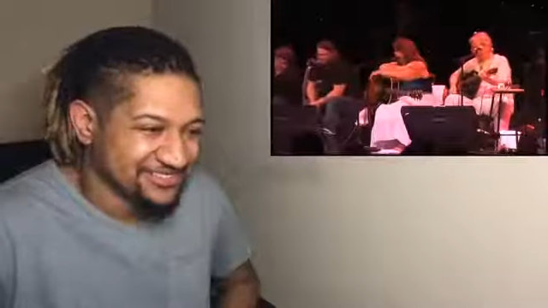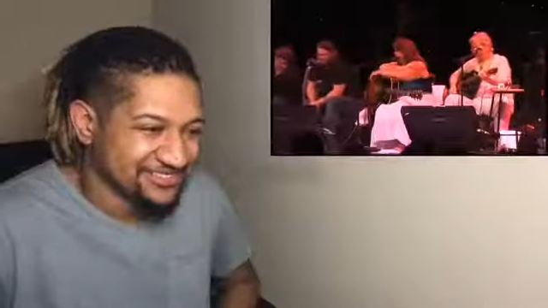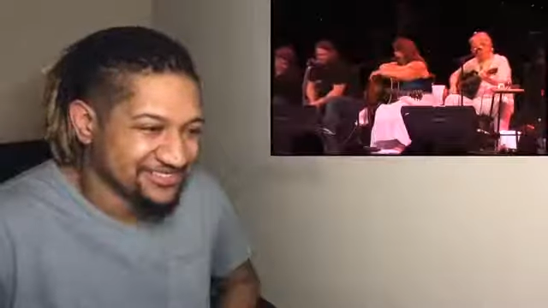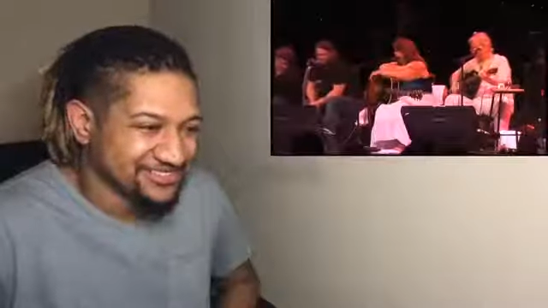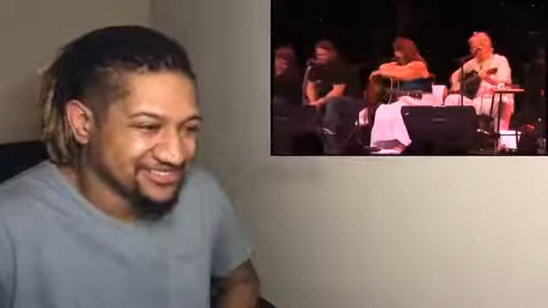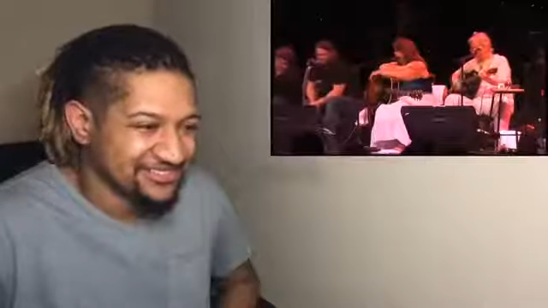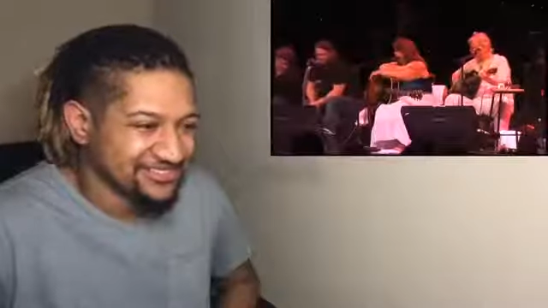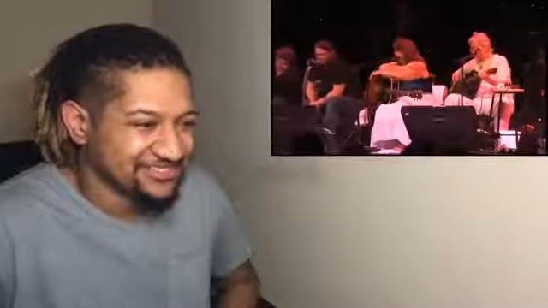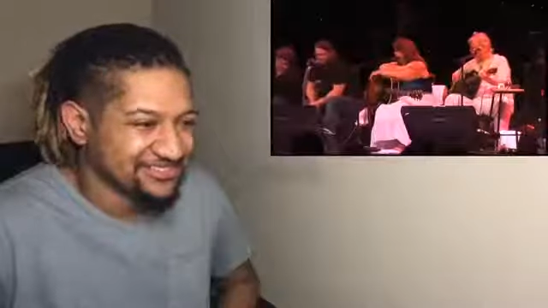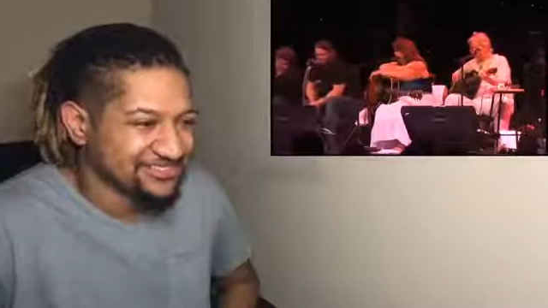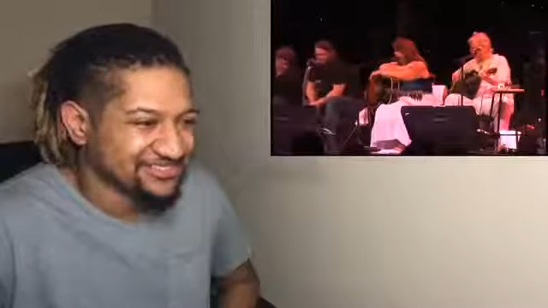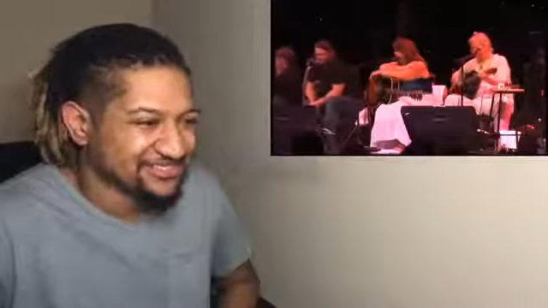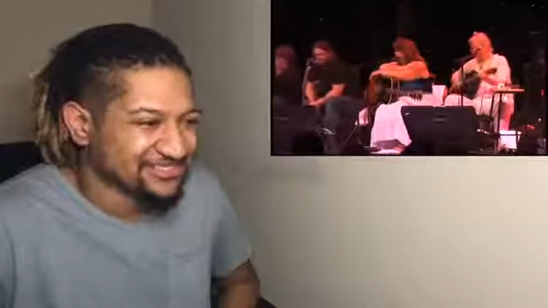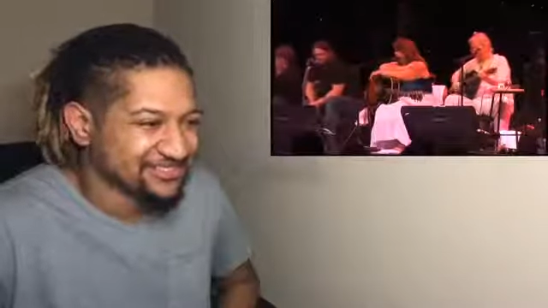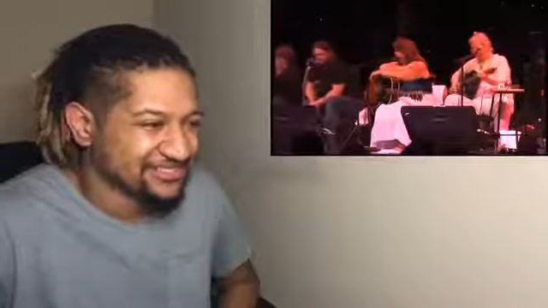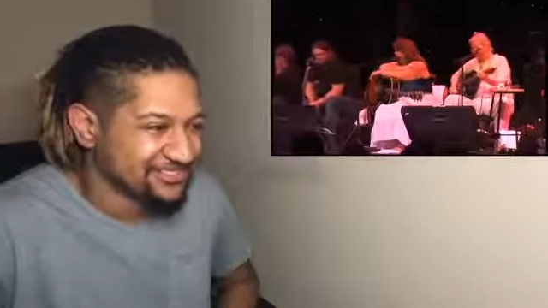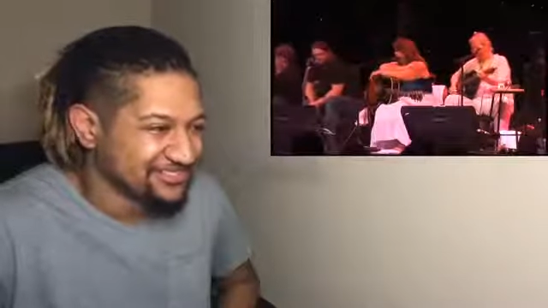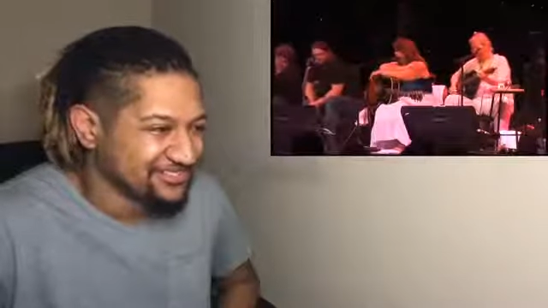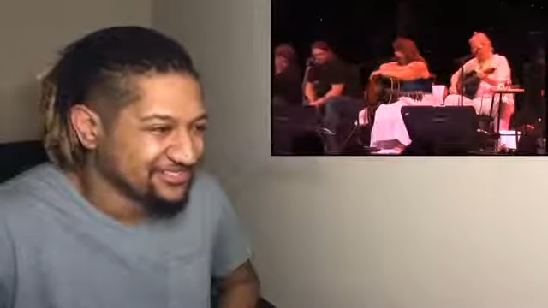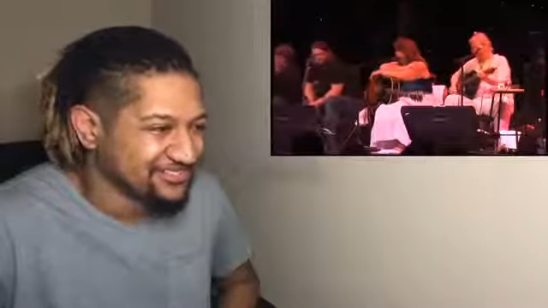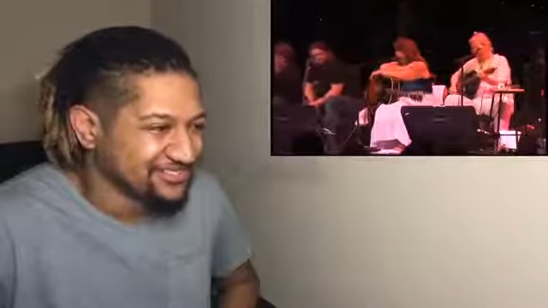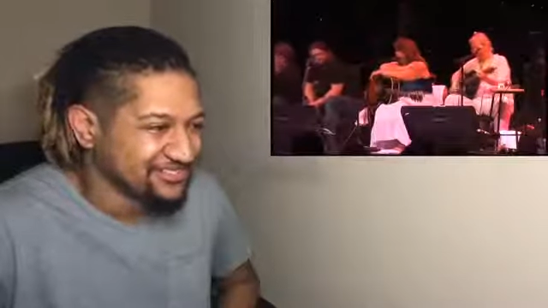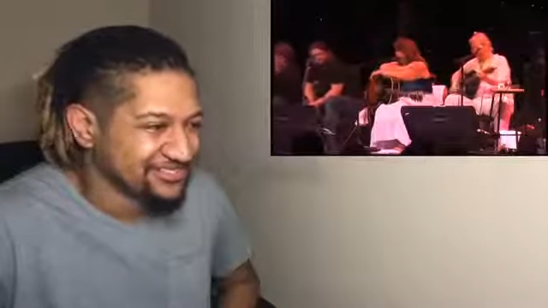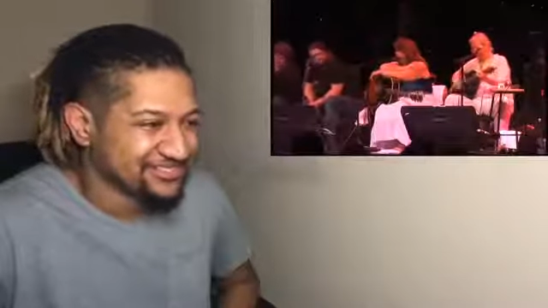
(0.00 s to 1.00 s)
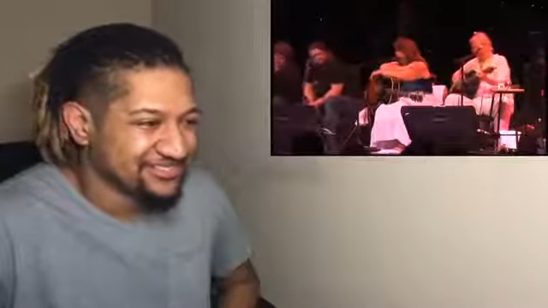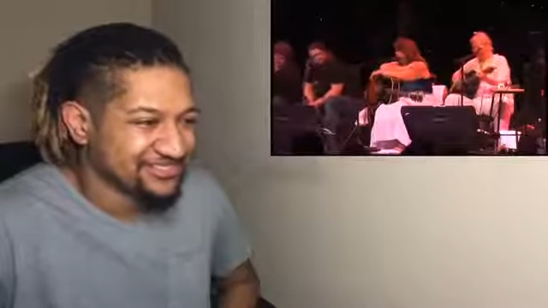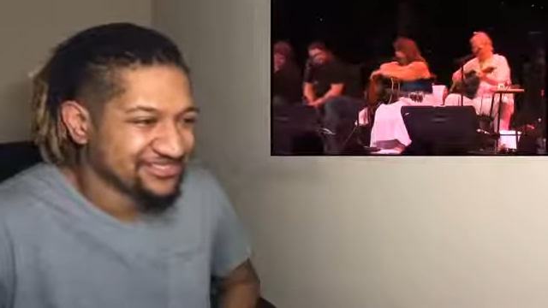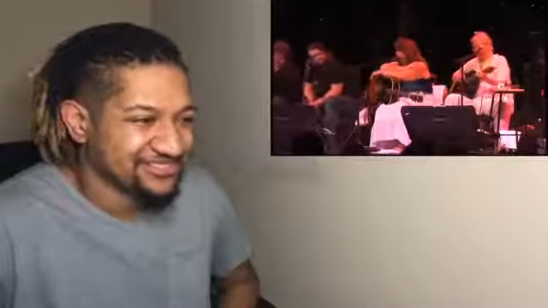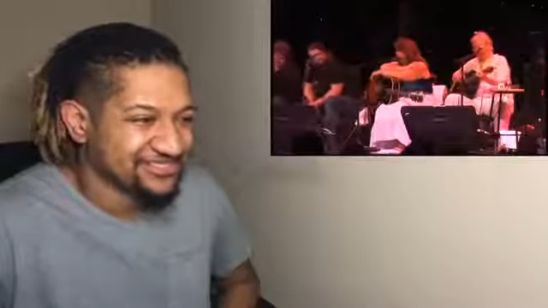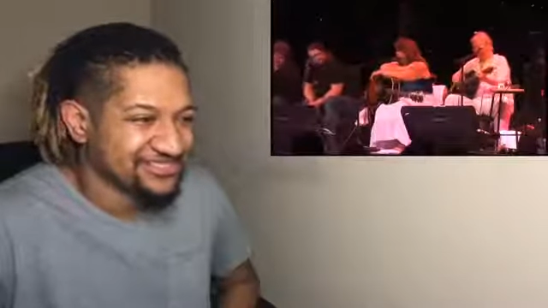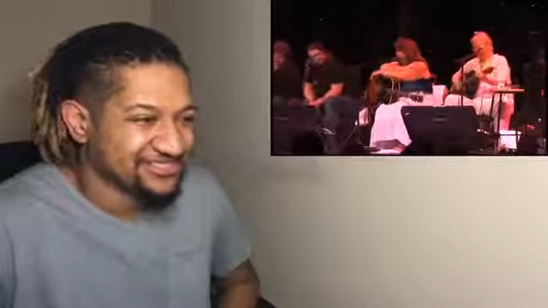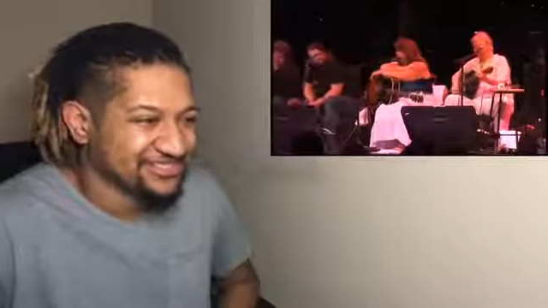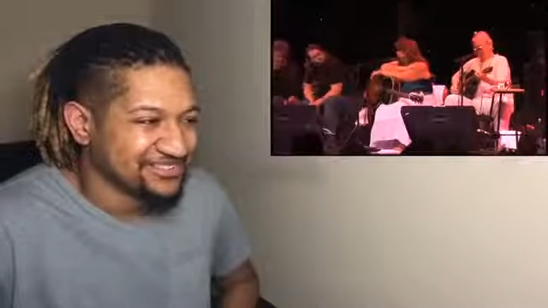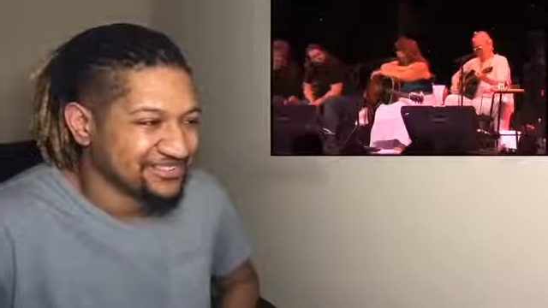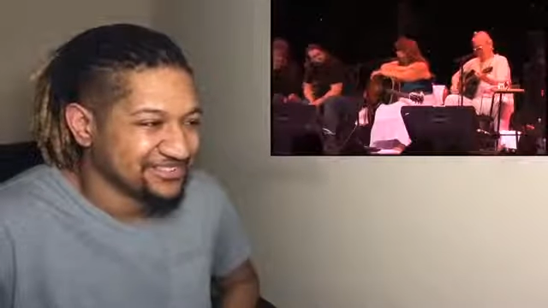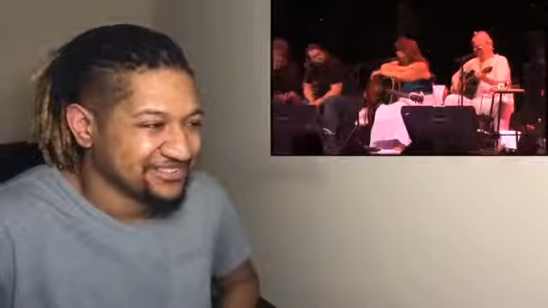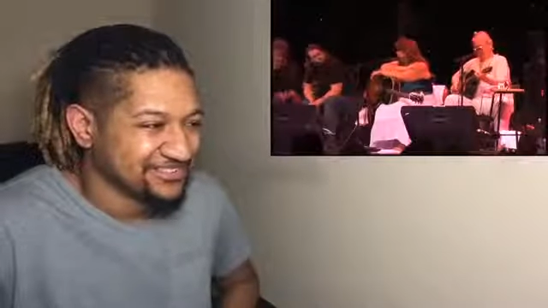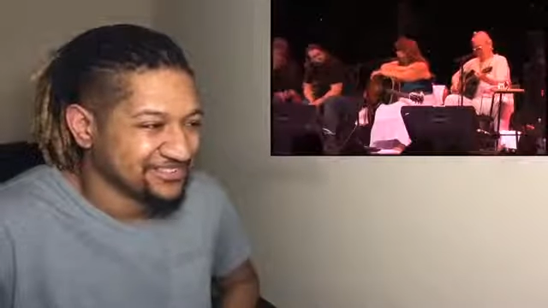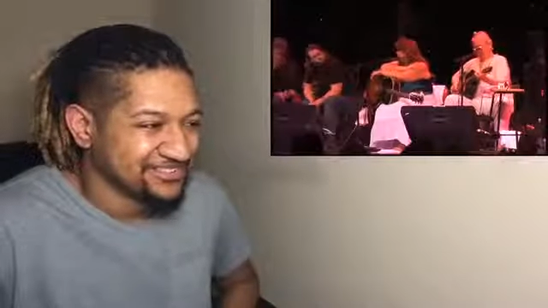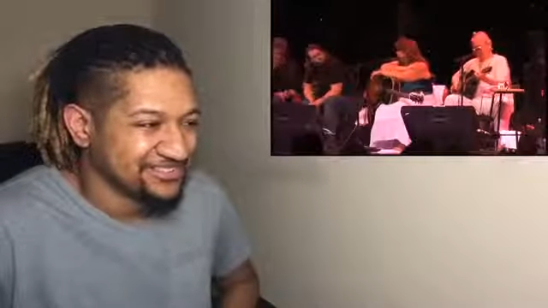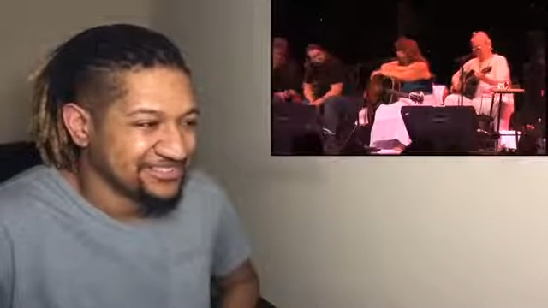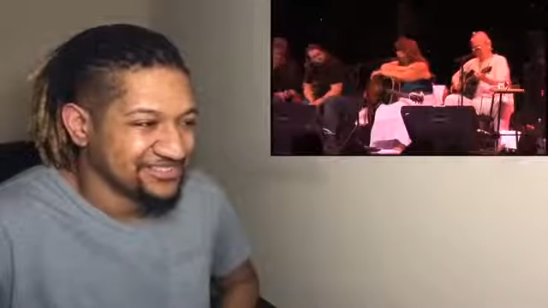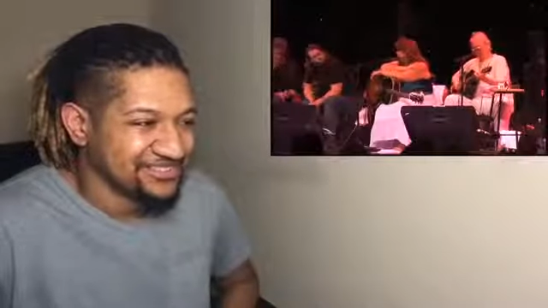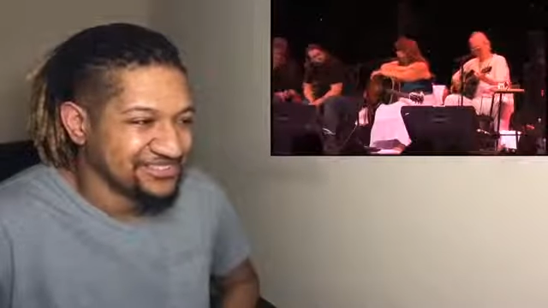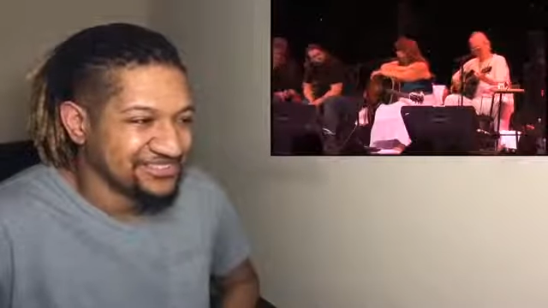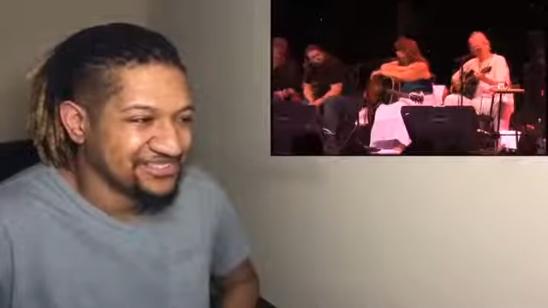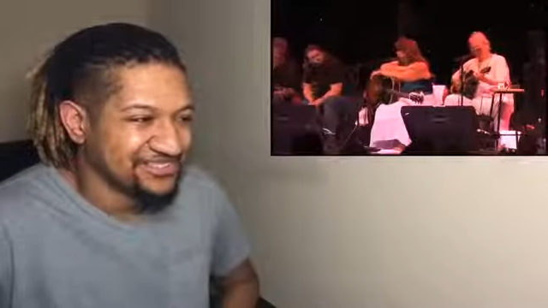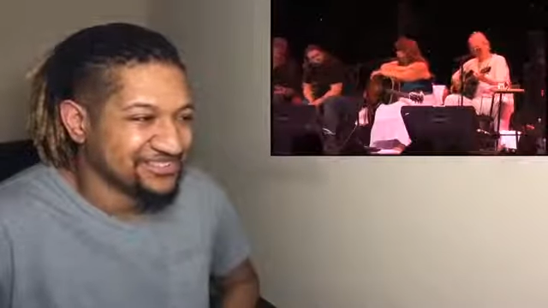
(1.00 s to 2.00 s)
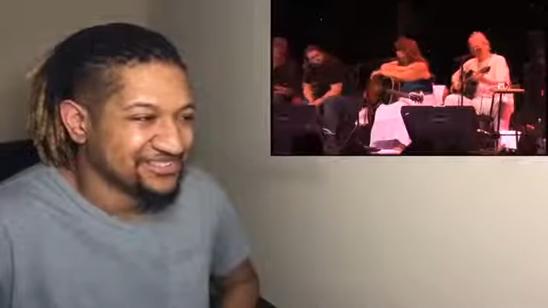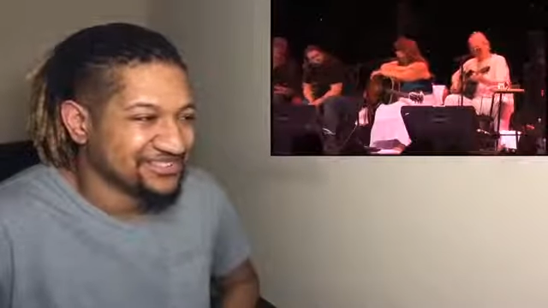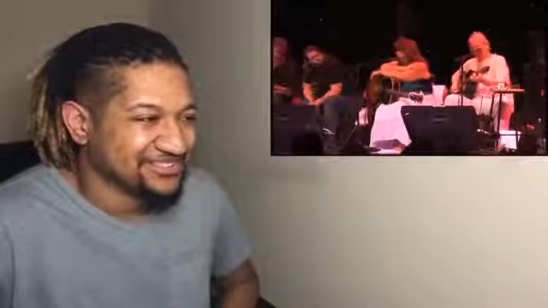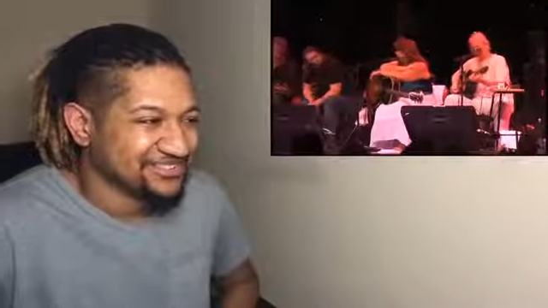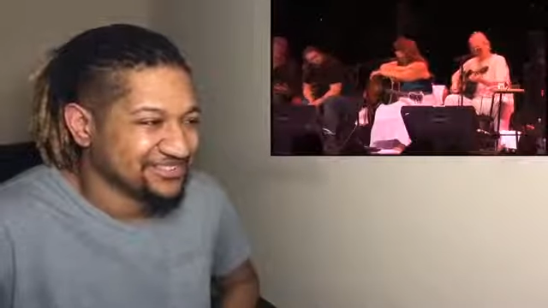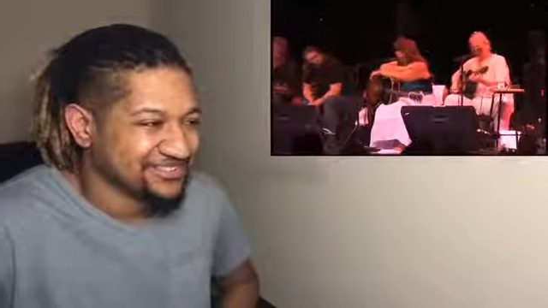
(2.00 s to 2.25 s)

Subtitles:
girl, that wasn't nice.